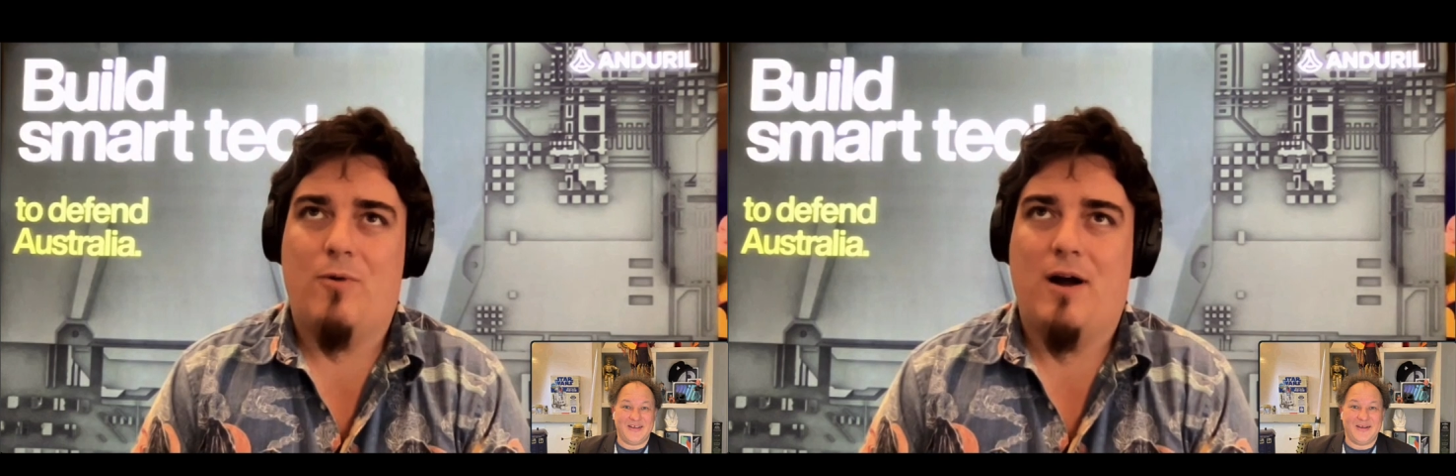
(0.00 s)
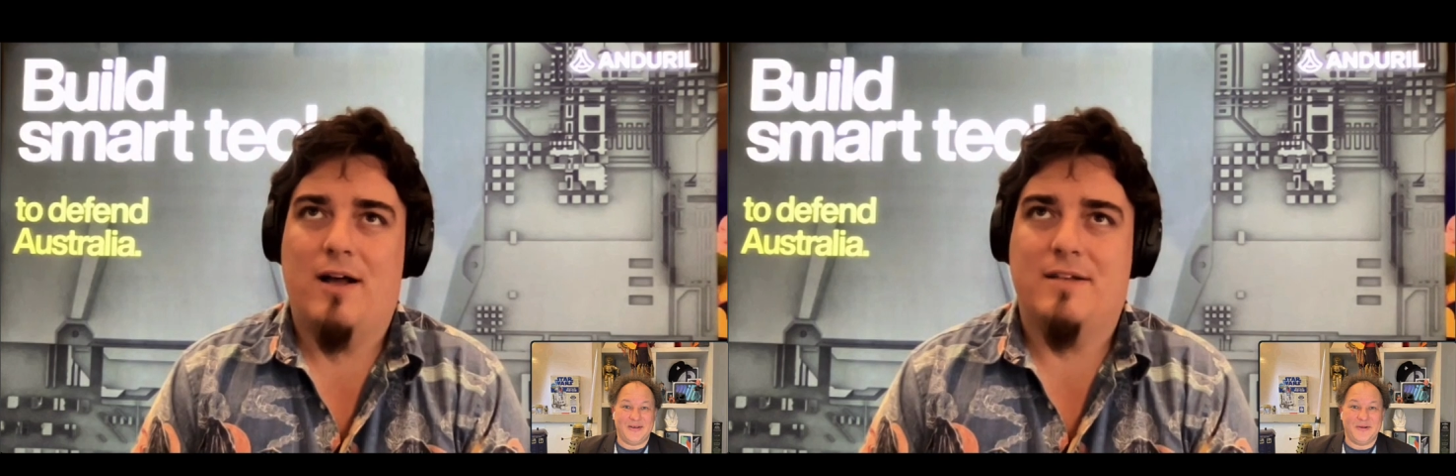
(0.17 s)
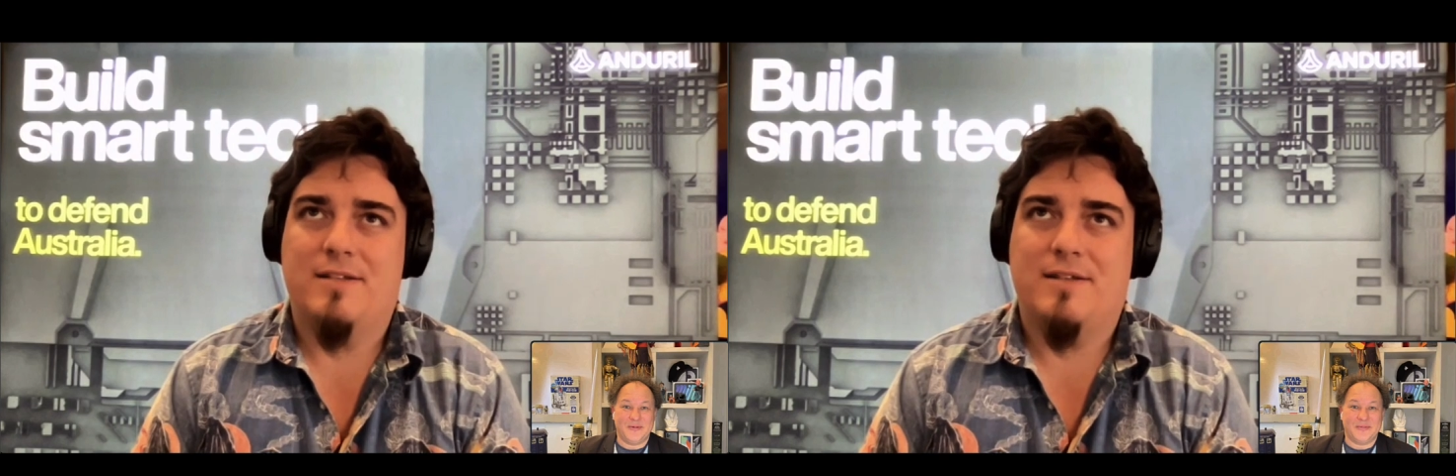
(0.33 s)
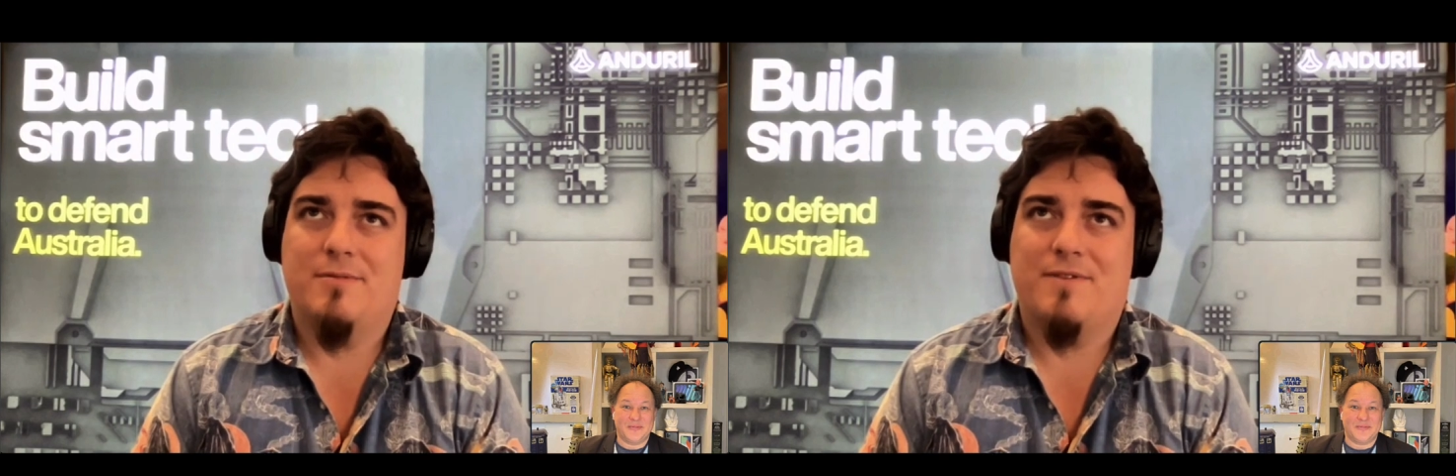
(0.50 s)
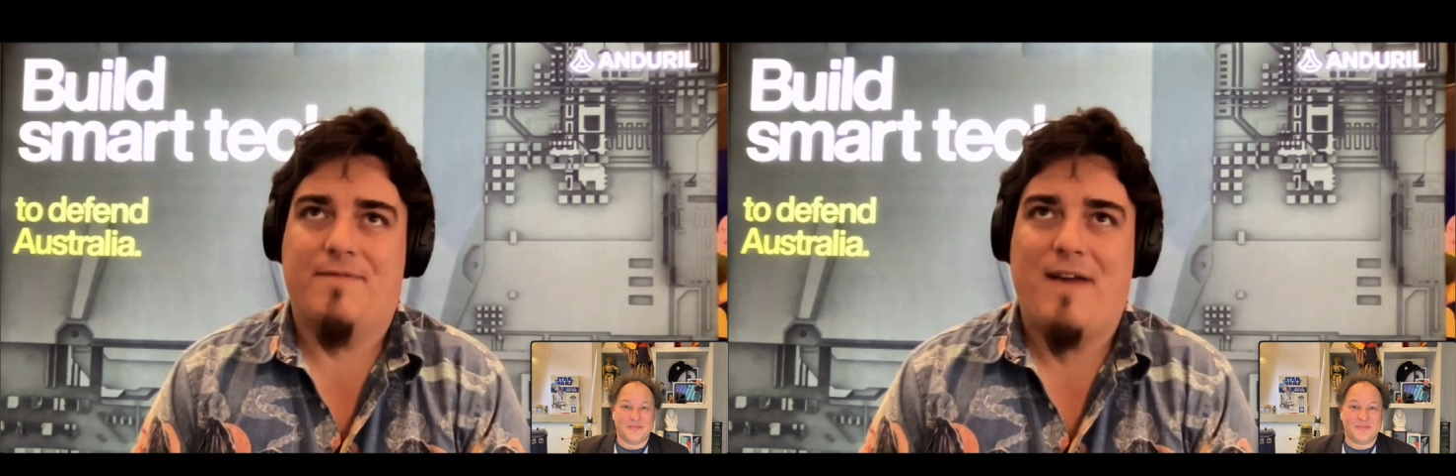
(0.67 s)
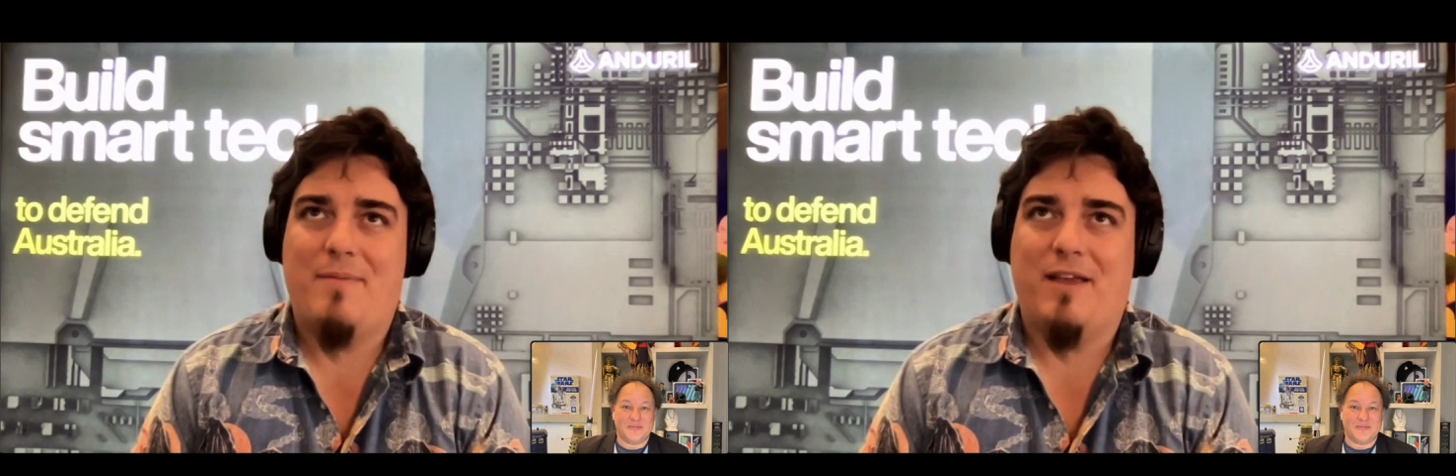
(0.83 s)
was, it was
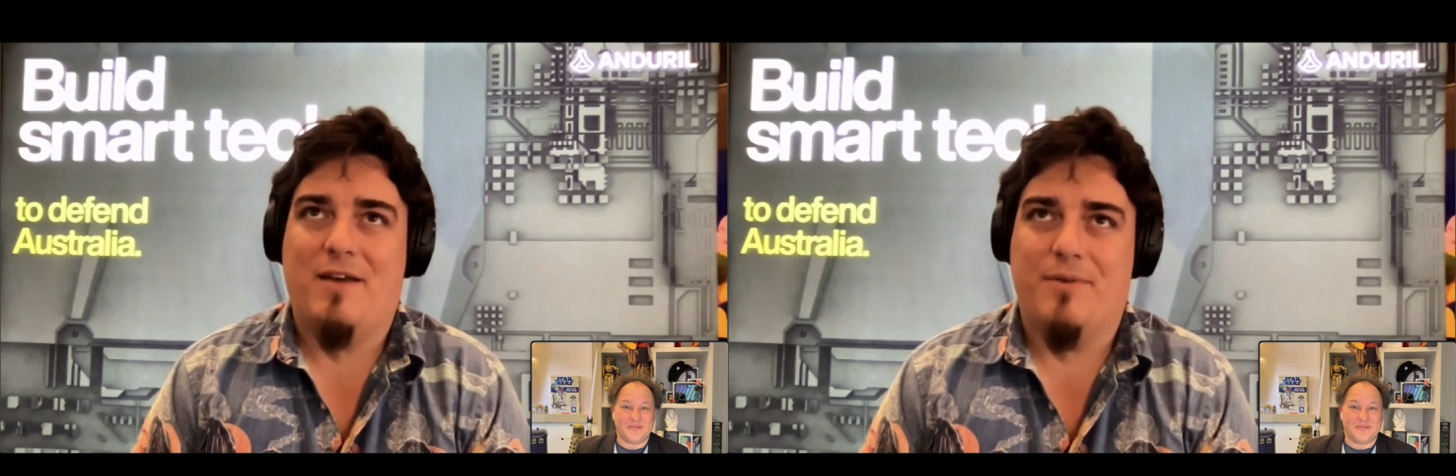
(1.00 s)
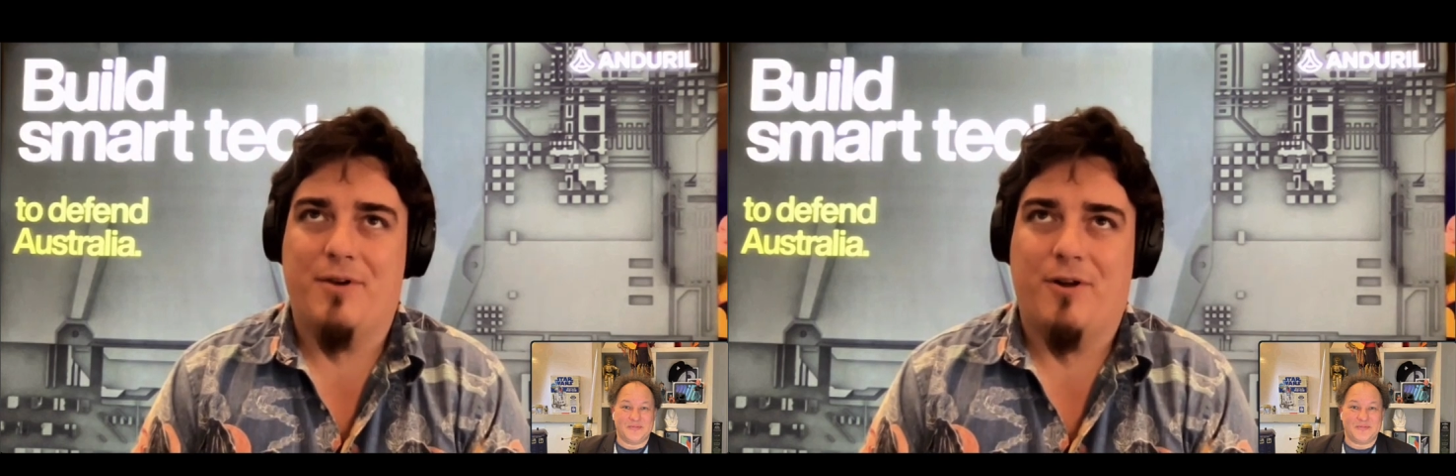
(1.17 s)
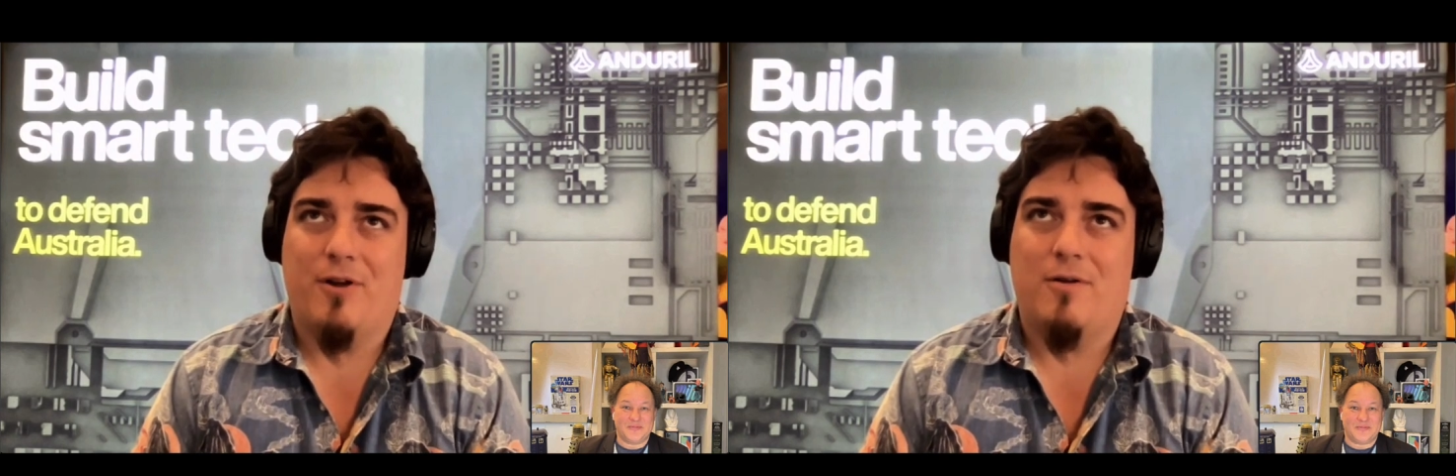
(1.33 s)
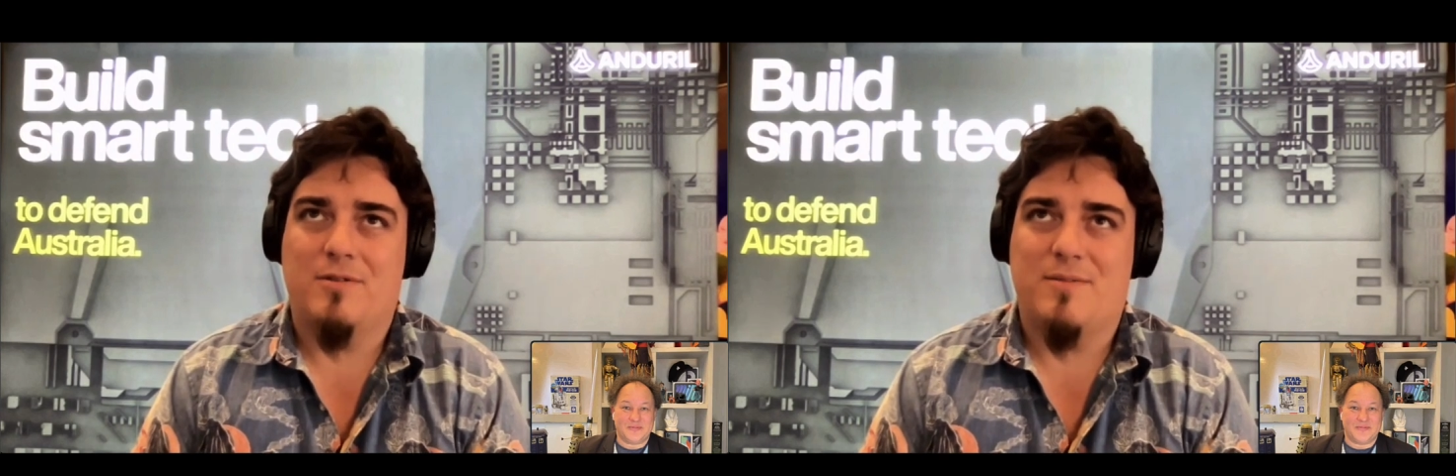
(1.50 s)
a family computer.